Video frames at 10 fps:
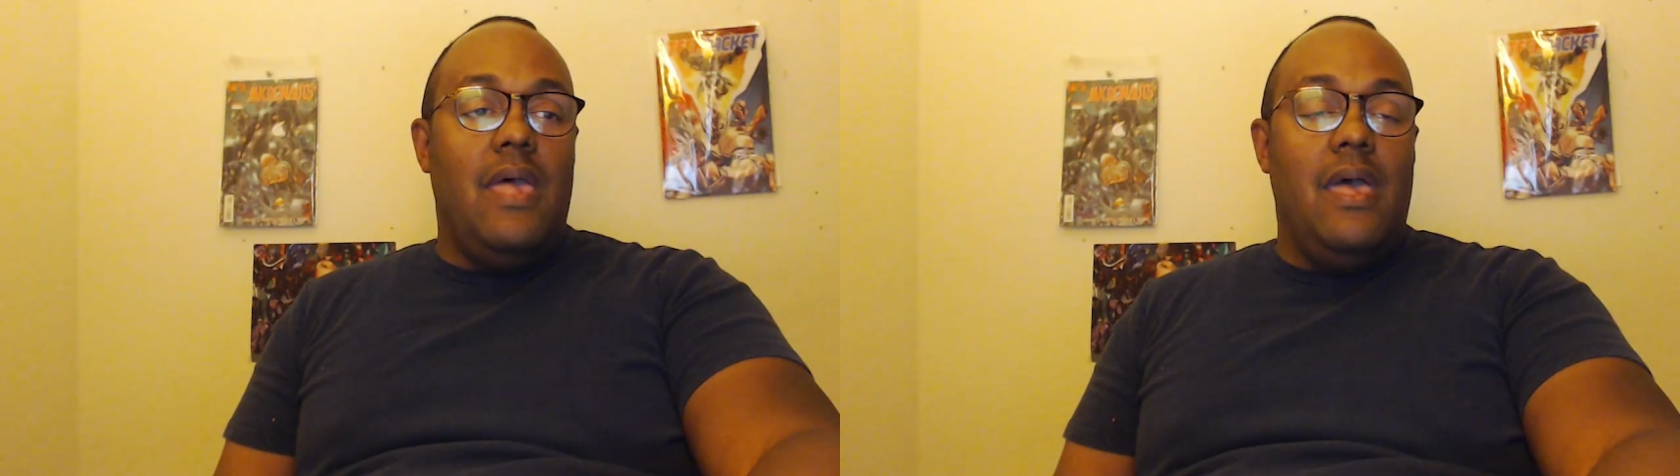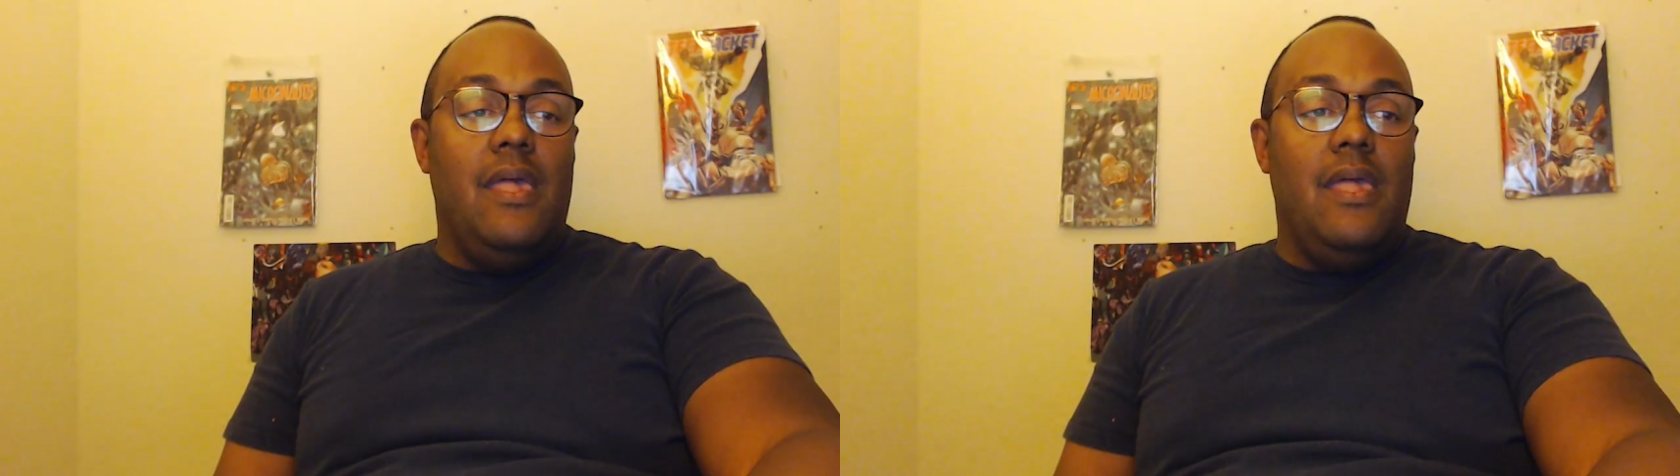
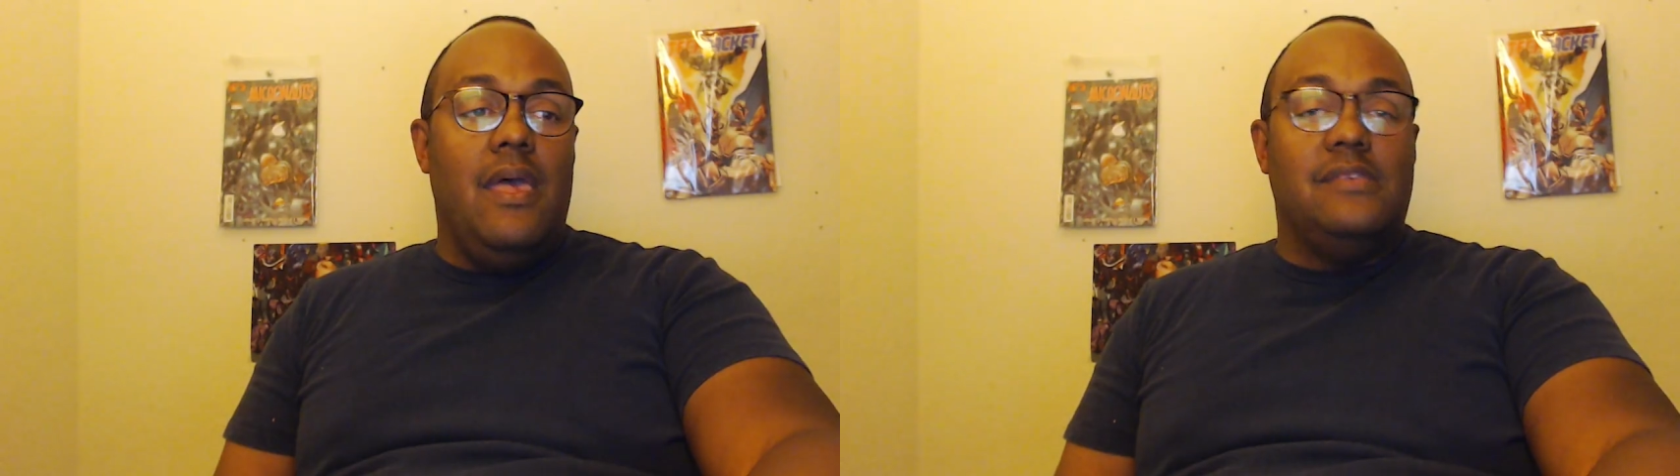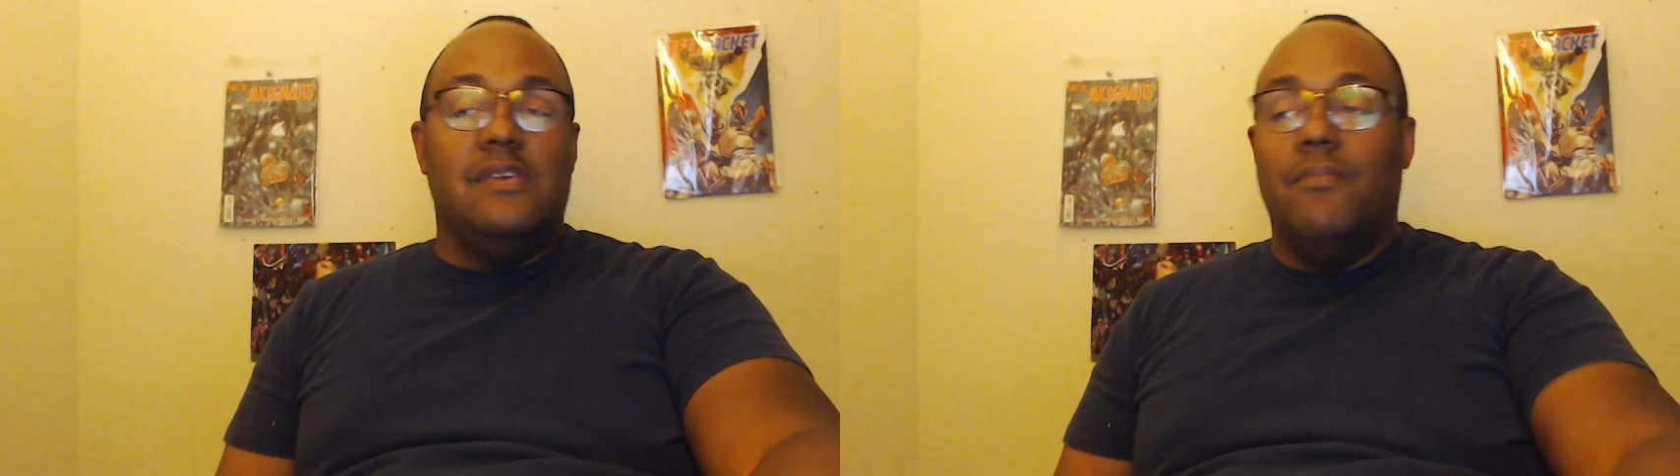at some
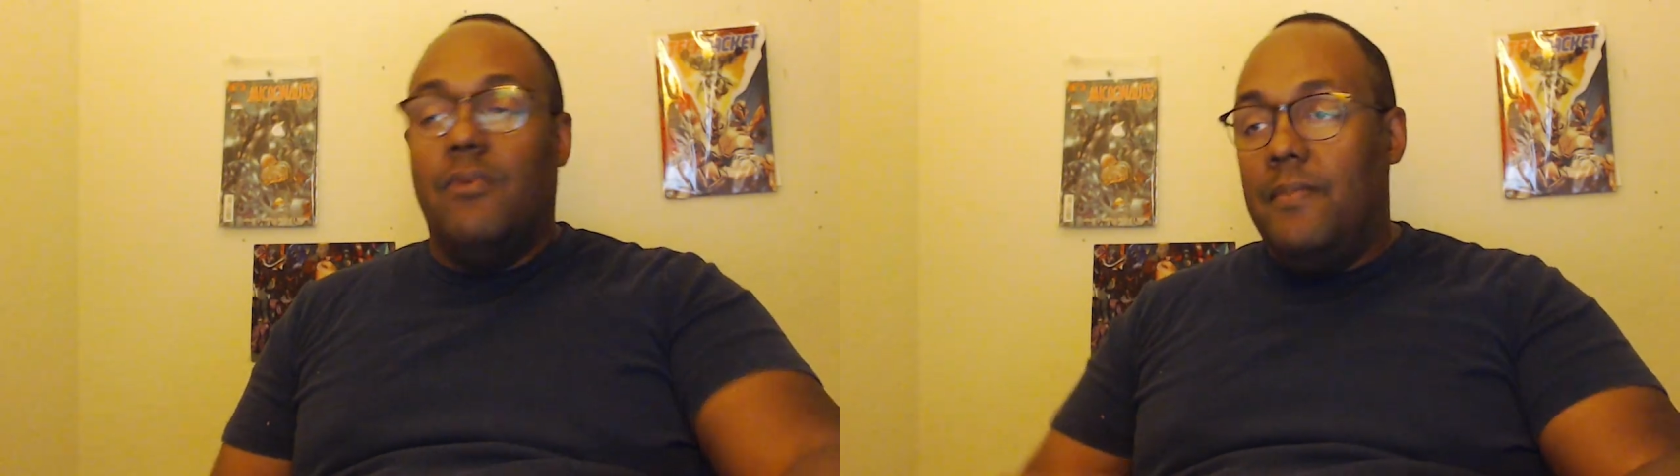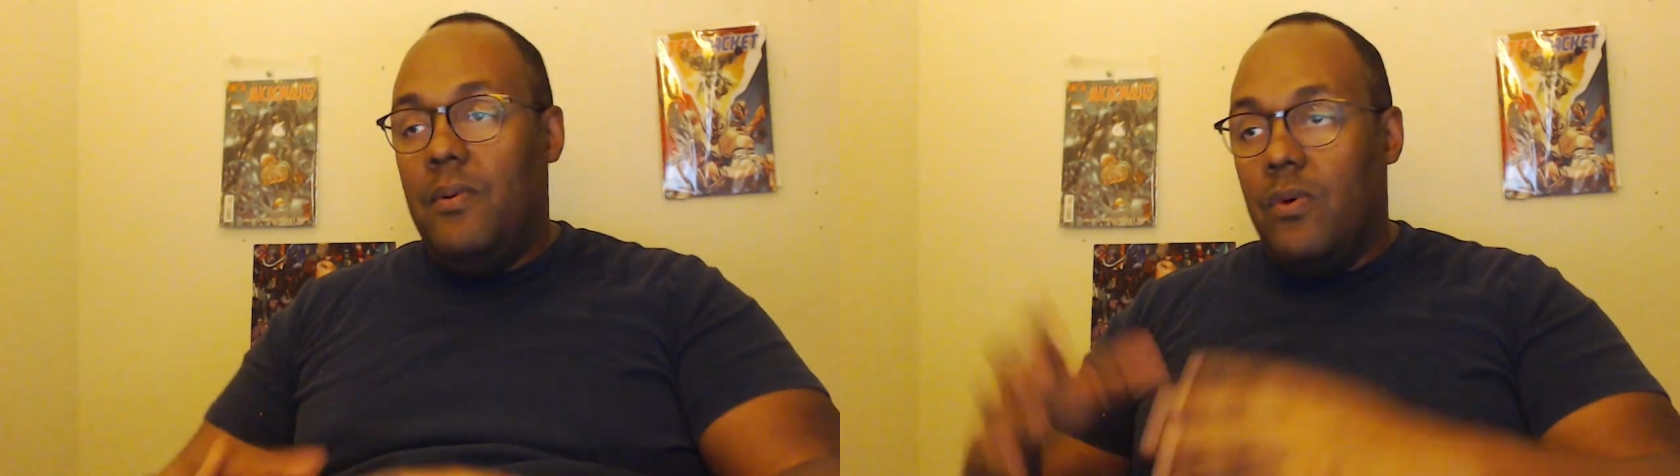moment where
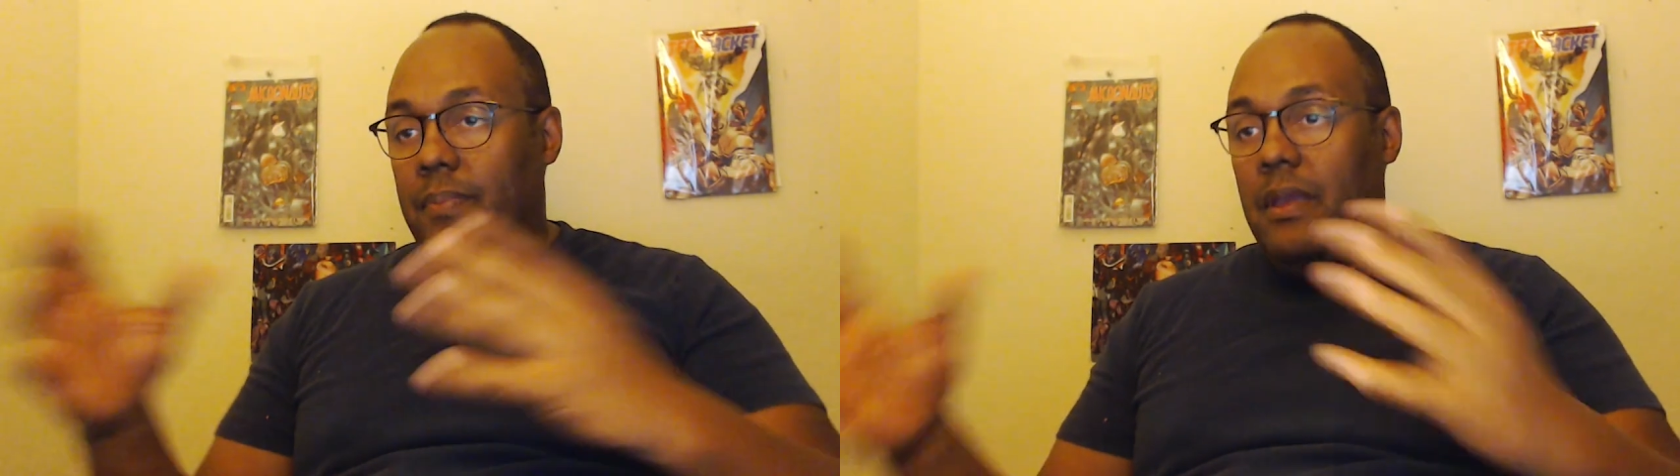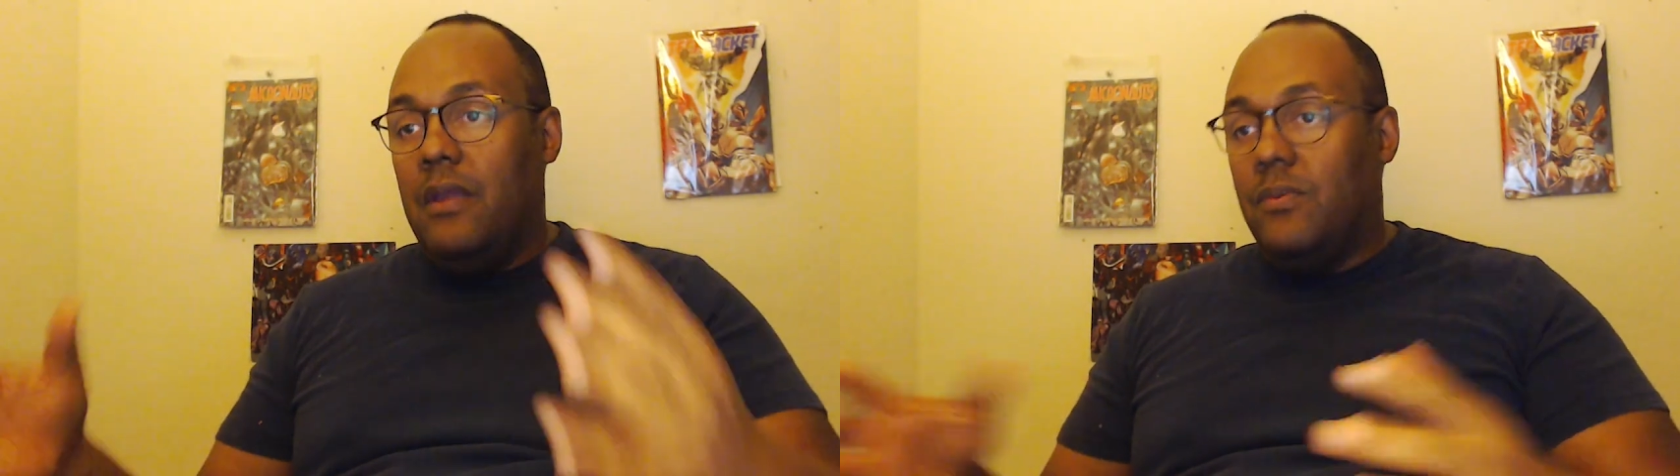Peter
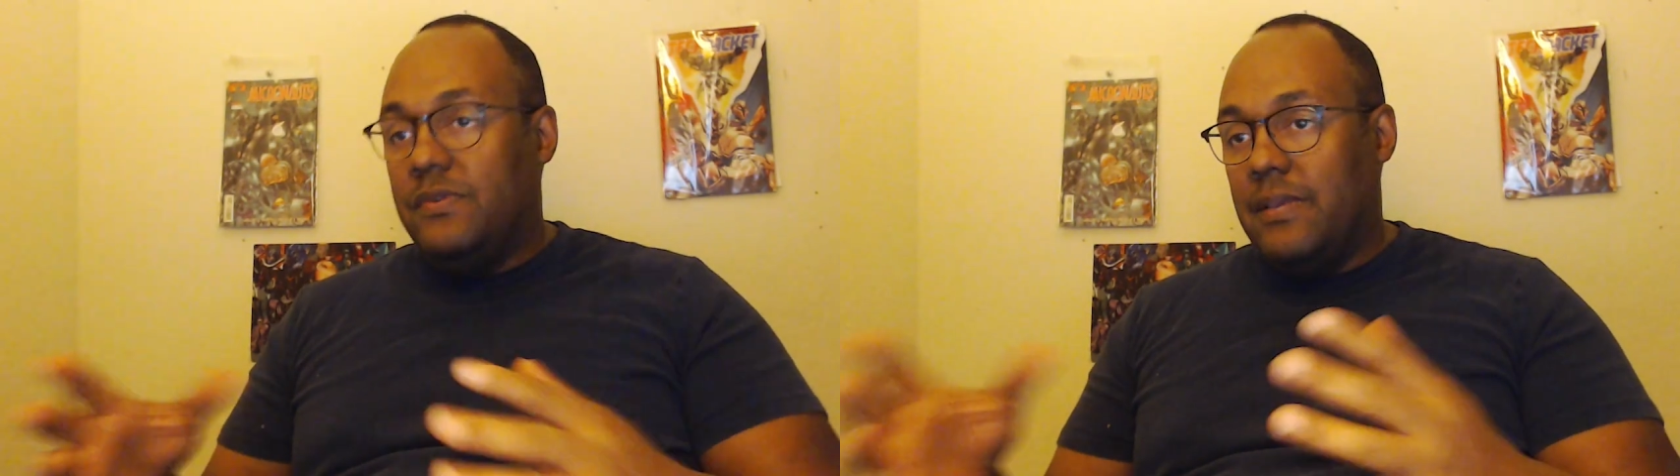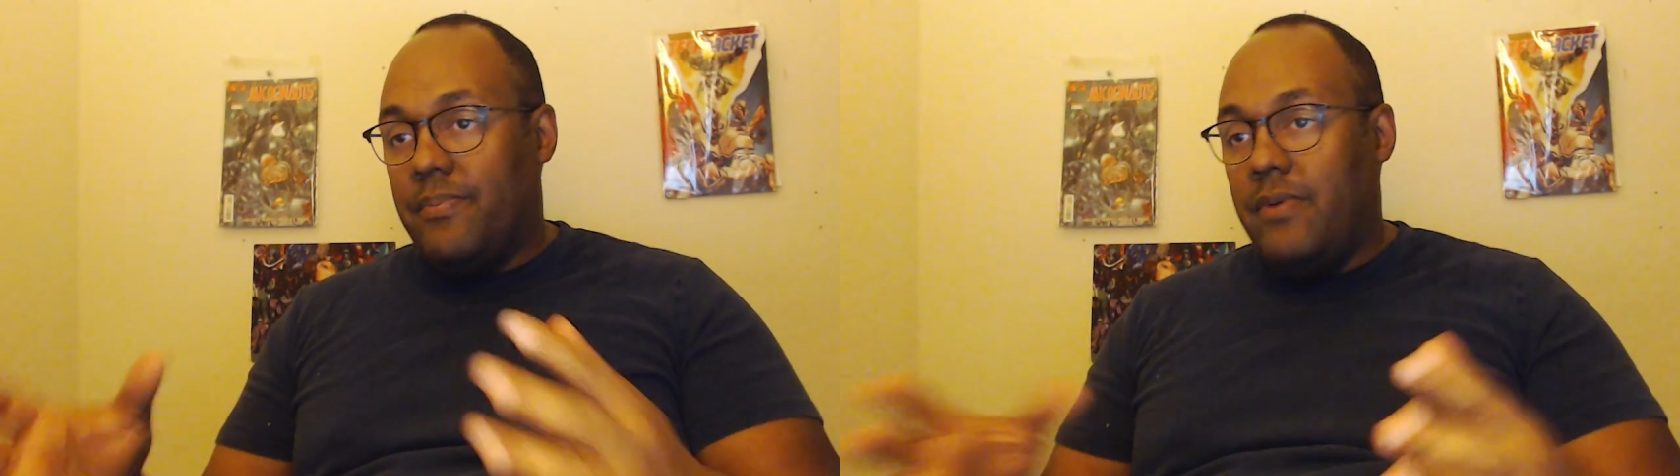was
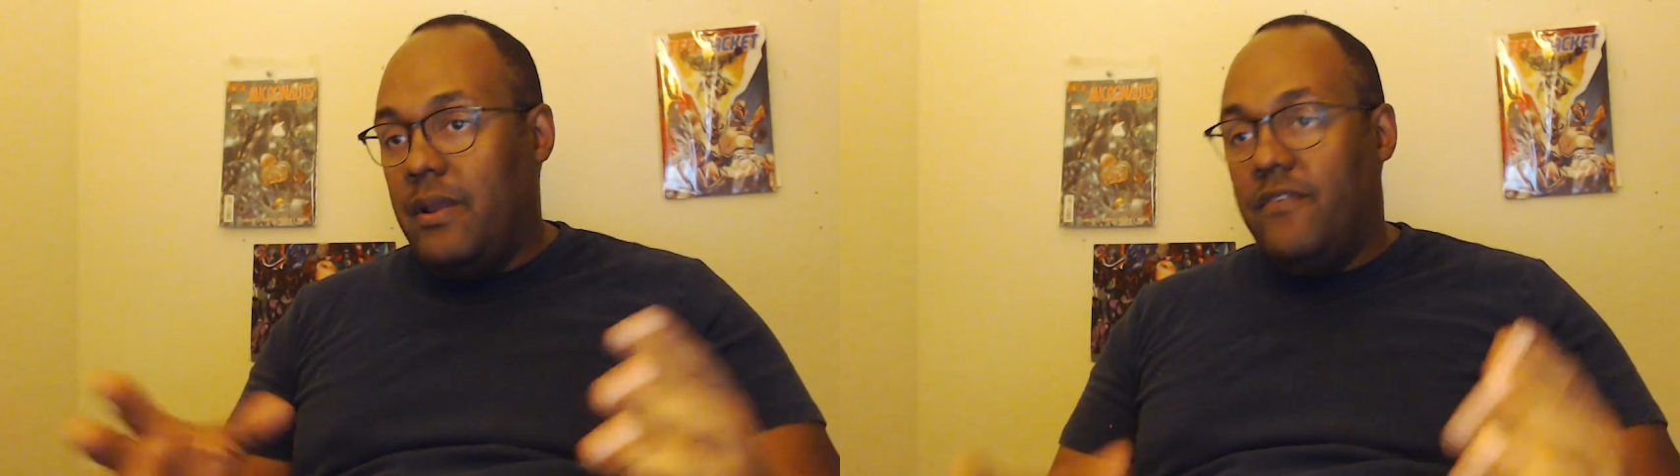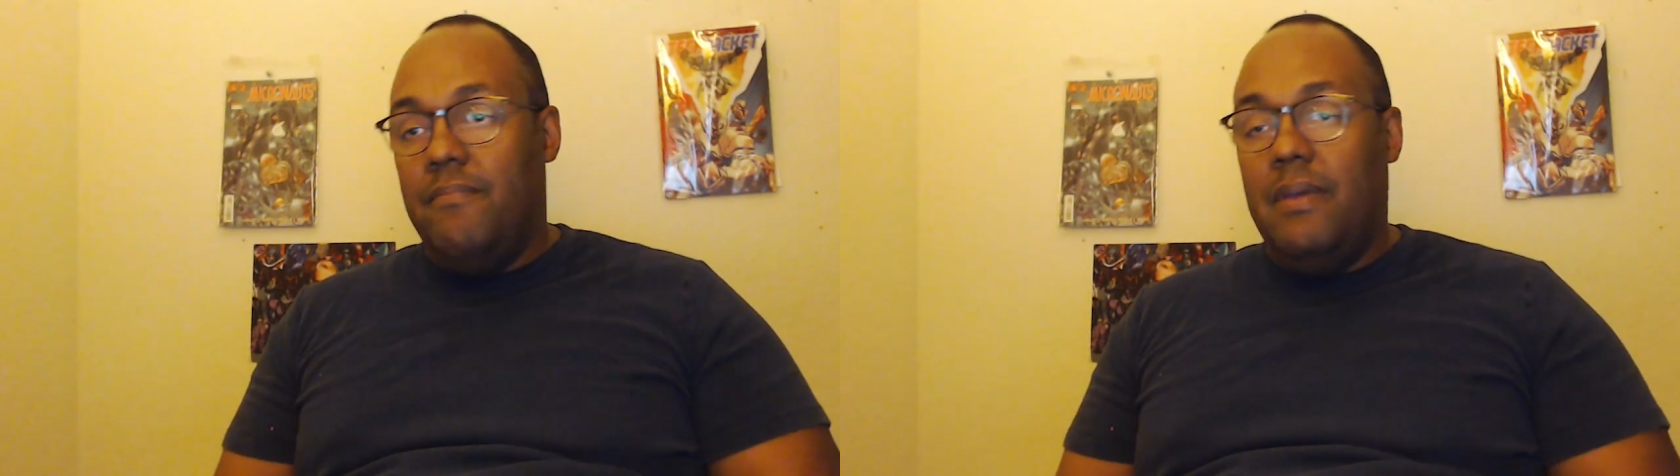separated from
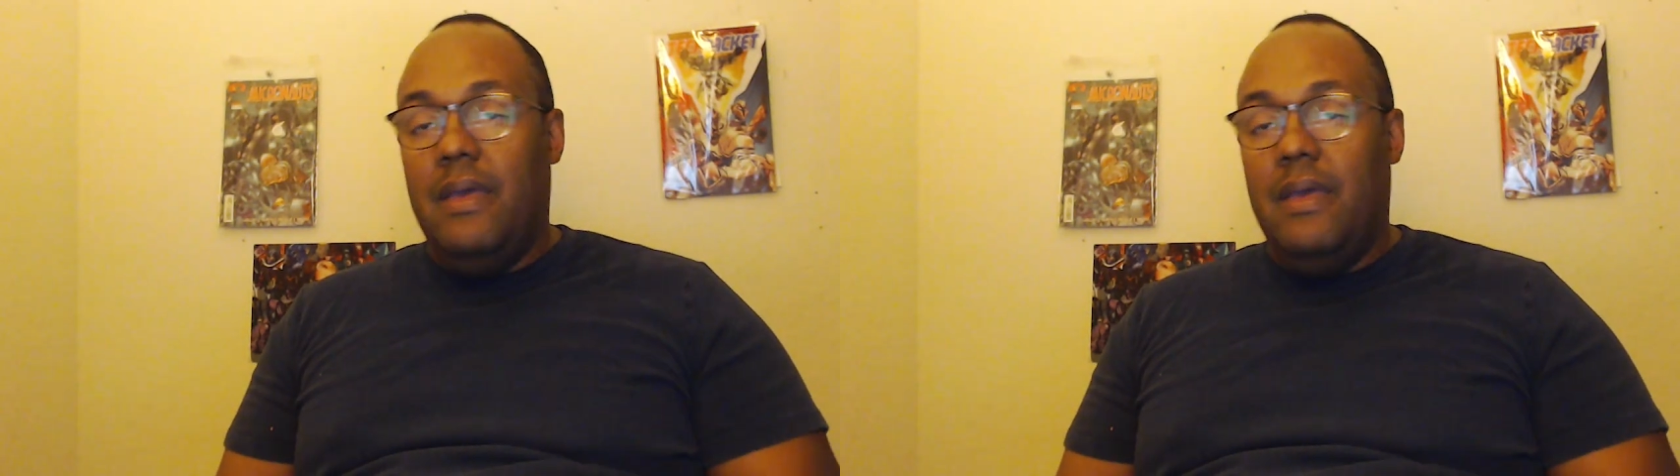Ben.